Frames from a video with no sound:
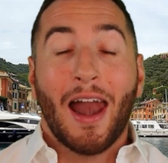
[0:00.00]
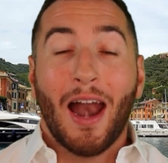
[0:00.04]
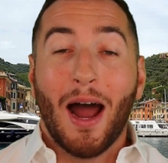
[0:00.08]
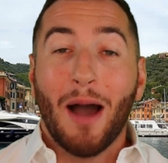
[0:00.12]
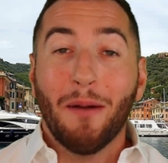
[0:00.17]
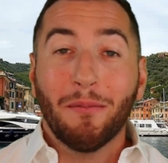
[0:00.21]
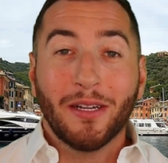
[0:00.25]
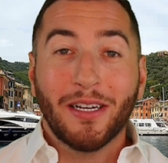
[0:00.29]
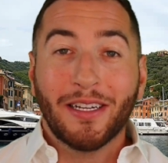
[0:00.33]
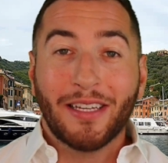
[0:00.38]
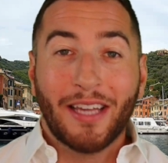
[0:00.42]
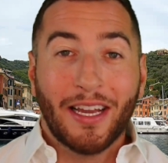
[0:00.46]
and
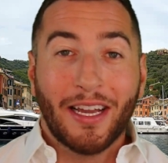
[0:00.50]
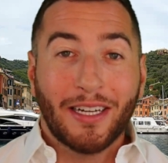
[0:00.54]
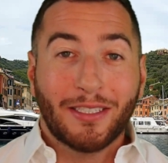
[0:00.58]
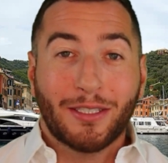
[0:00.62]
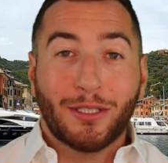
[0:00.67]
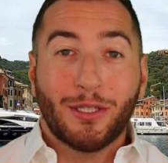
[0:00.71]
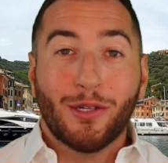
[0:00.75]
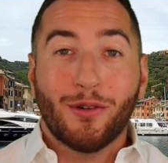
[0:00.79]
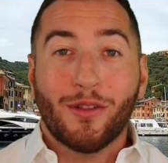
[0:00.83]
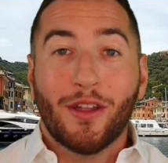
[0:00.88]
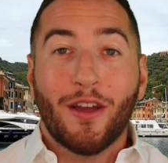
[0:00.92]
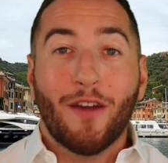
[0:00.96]
I'm going to
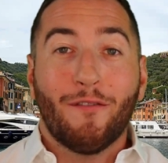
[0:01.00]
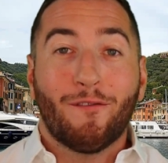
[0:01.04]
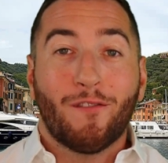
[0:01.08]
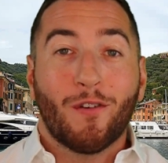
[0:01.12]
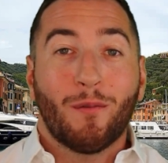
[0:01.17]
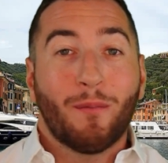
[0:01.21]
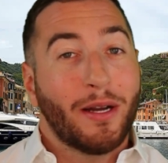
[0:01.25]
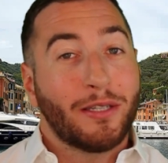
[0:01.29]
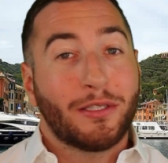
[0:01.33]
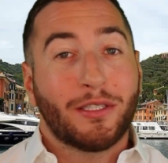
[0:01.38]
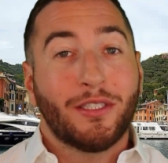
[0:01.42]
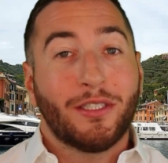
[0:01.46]
get you the
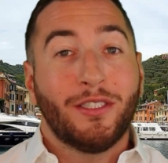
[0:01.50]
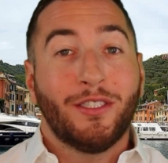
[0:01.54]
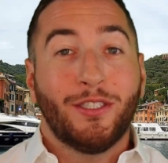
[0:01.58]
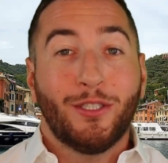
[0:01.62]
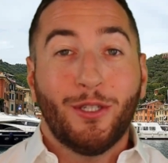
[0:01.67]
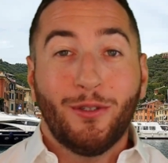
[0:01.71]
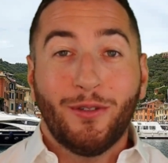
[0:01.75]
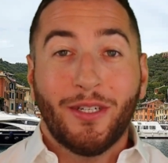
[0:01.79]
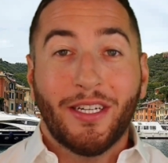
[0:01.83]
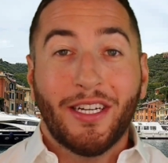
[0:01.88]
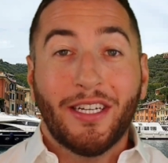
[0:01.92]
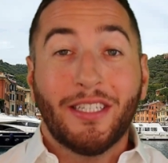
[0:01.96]

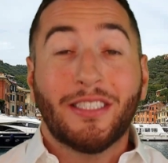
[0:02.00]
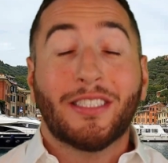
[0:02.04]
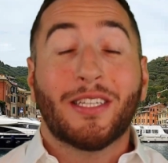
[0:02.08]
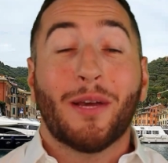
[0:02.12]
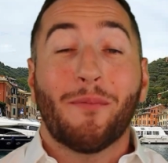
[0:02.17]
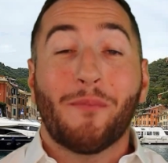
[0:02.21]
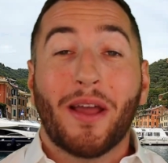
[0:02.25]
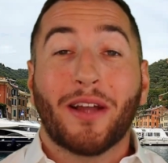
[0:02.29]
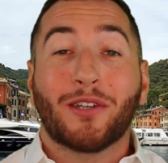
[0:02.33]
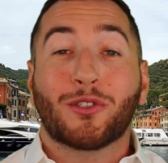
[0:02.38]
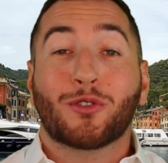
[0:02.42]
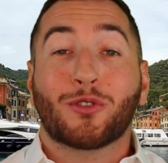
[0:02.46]
information you need
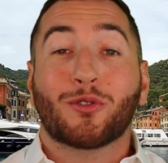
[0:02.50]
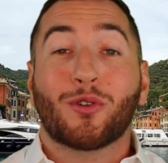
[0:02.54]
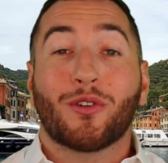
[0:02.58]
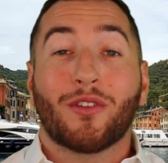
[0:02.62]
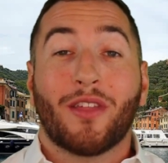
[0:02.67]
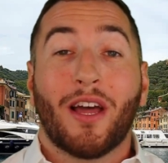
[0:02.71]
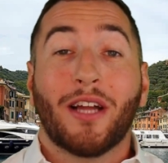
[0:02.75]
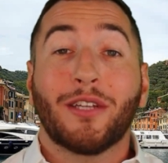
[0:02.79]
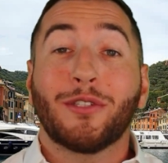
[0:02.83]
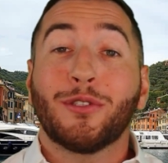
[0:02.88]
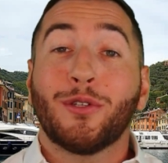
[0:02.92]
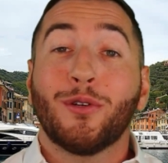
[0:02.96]
to make
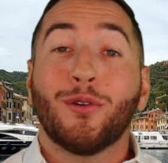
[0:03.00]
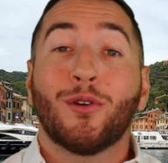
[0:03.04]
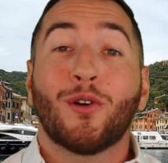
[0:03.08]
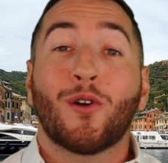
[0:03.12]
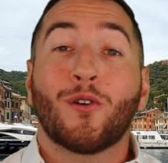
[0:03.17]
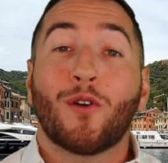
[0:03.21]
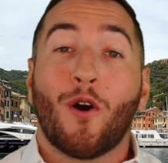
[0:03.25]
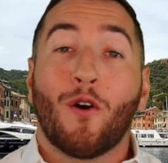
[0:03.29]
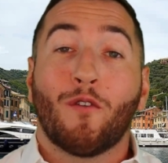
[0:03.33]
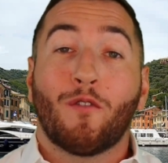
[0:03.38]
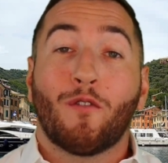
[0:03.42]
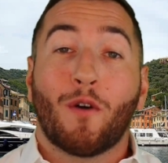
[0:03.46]
sure that you
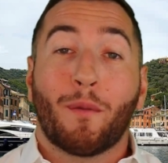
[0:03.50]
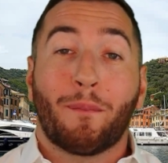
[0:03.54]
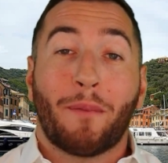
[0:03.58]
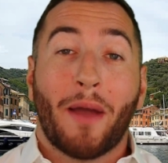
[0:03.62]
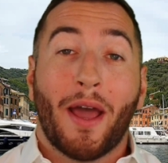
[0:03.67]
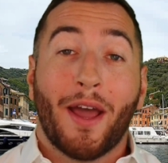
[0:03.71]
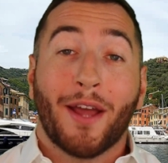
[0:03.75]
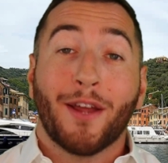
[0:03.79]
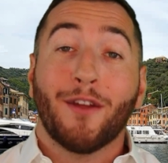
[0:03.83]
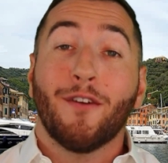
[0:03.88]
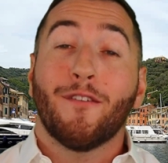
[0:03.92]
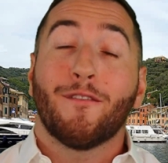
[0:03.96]
don't
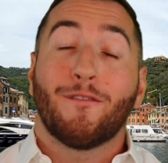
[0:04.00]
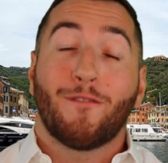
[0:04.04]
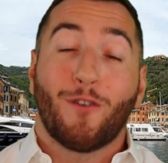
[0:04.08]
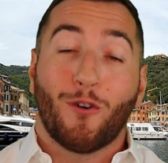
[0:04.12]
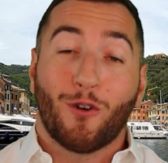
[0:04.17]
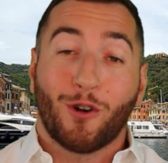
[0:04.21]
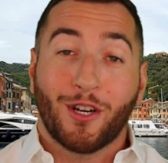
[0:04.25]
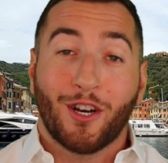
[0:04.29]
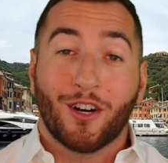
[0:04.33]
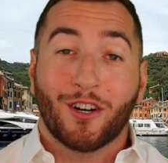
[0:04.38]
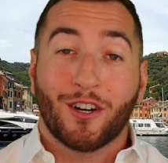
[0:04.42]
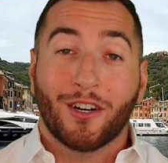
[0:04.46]
overpay
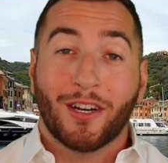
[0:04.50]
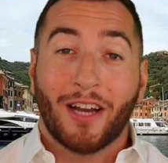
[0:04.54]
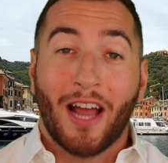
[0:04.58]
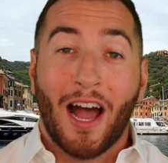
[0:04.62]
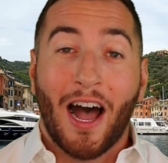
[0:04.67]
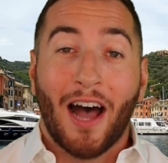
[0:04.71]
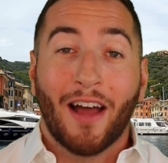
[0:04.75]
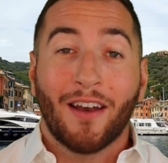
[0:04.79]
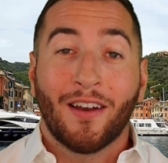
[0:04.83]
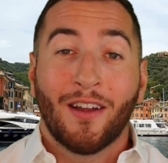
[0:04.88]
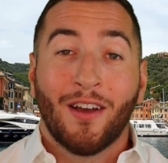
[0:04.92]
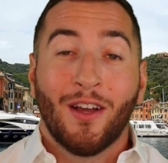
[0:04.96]
for your
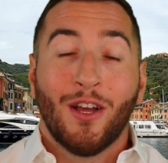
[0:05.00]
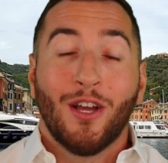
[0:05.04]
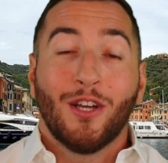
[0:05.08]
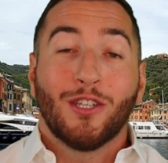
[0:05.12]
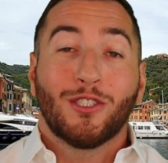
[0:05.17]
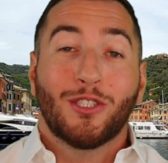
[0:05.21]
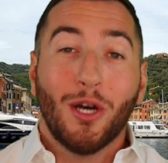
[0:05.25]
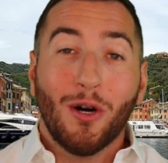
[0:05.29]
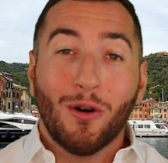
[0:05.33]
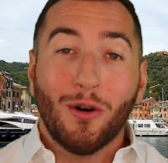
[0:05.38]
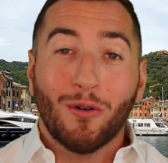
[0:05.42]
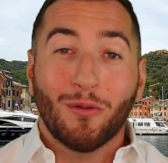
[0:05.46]
yacht.
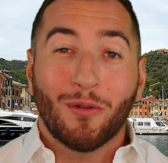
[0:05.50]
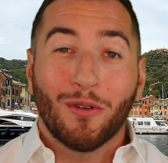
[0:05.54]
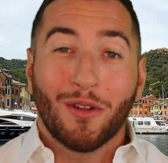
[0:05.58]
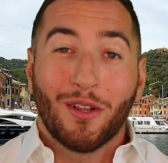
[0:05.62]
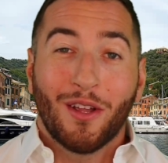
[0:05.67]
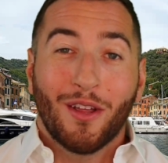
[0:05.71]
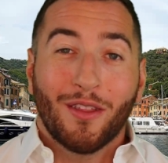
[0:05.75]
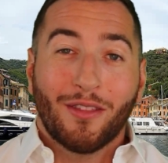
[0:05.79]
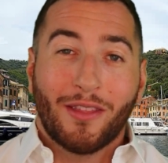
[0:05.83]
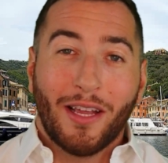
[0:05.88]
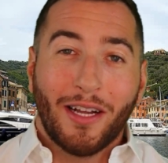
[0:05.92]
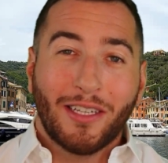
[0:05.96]

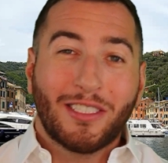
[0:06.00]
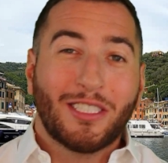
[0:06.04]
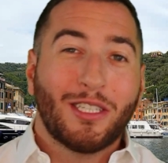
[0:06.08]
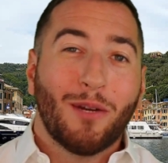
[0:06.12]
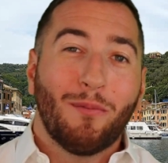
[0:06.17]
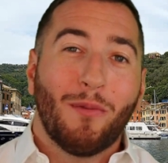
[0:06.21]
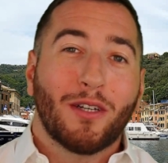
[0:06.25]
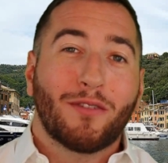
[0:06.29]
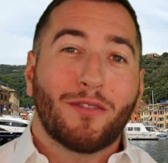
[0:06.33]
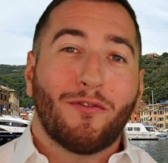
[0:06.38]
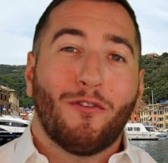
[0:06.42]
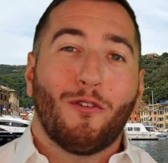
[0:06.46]
So, thanks
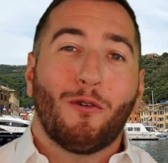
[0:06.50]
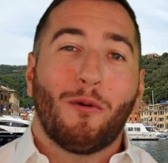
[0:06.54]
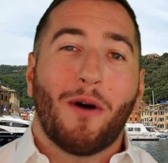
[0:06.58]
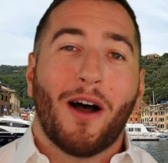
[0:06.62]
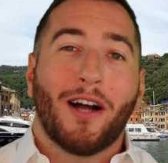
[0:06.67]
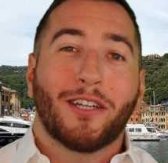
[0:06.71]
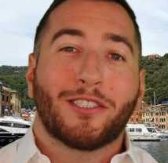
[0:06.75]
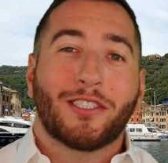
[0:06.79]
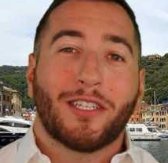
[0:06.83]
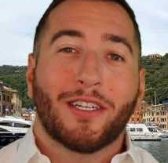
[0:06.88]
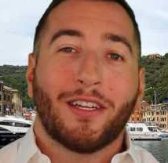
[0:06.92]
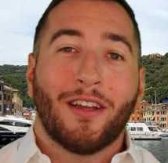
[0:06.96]
so much for
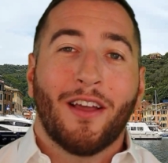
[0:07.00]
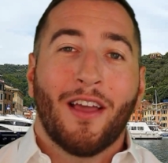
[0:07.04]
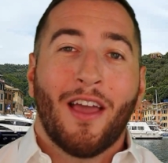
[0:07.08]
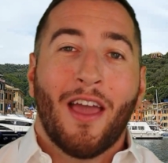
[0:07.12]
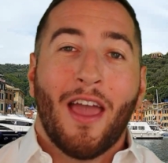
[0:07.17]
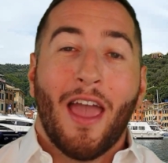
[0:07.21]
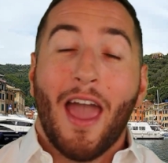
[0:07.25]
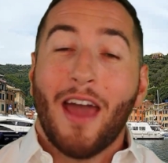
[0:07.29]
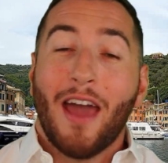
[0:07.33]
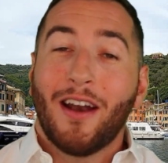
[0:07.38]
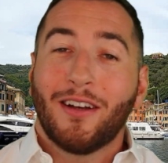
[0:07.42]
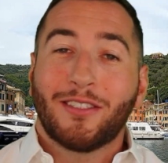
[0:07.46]
watching,
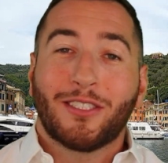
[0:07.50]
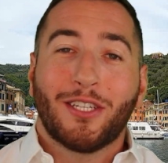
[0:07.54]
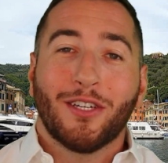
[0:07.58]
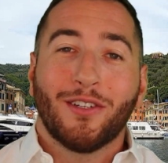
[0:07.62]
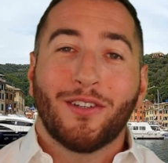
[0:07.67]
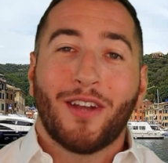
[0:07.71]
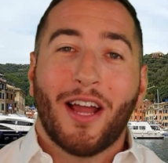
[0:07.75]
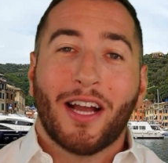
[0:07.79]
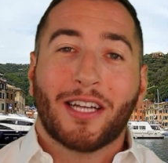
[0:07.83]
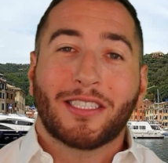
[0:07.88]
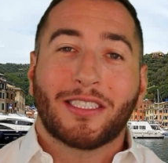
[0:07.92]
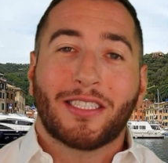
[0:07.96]
and
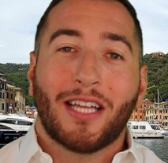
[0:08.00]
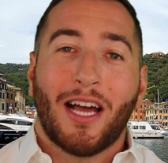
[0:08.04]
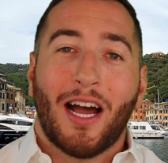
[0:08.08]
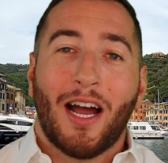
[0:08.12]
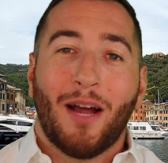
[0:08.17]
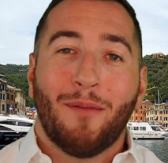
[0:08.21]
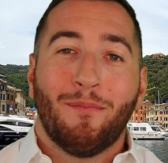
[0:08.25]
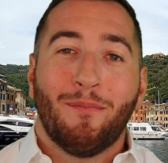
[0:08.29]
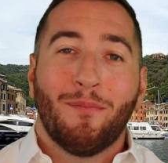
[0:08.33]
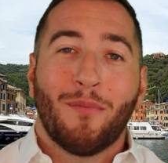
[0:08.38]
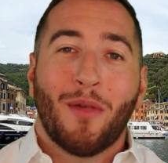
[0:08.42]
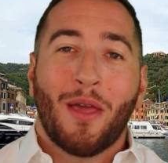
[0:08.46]
until next
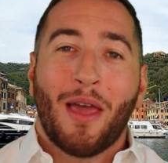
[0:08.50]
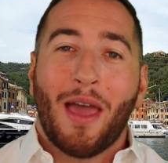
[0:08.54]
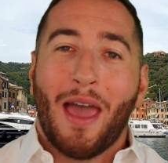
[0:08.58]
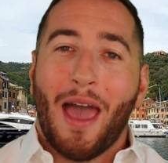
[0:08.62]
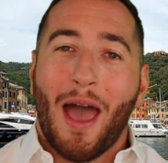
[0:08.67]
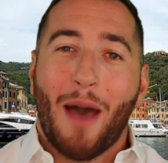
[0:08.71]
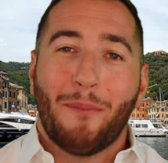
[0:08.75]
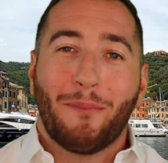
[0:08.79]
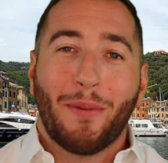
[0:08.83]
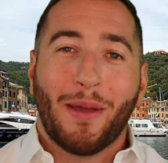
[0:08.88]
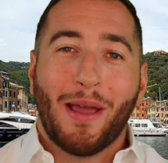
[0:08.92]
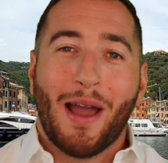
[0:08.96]
time,
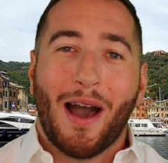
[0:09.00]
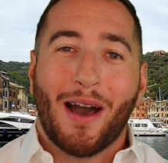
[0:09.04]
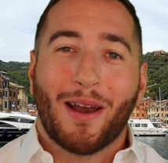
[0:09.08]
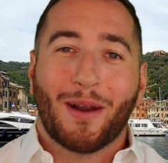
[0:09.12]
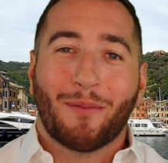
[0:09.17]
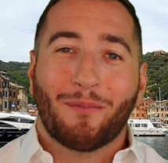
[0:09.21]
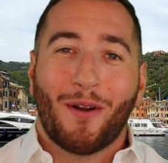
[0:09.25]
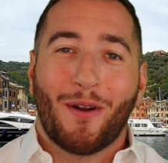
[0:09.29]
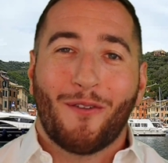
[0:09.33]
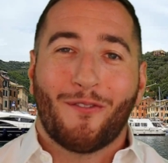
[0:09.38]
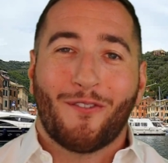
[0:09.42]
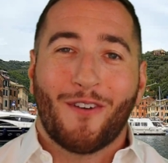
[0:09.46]
happy
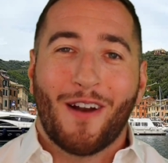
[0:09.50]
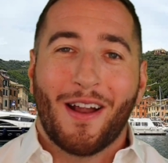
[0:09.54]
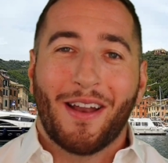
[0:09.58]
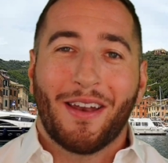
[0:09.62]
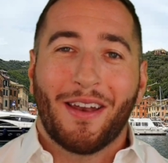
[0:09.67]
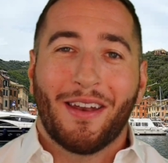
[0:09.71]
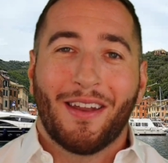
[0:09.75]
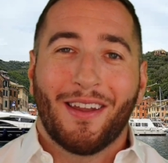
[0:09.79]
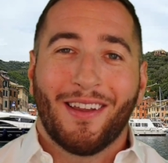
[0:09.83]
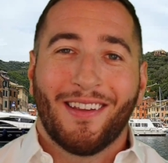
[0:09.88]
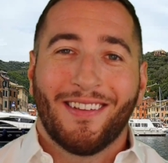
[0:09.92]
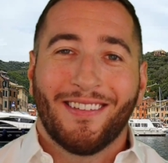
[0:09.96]
yachting, my
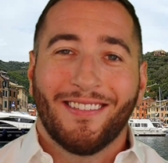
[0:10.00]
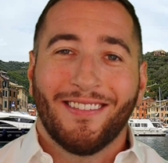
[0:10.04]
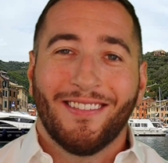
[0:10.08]
friend.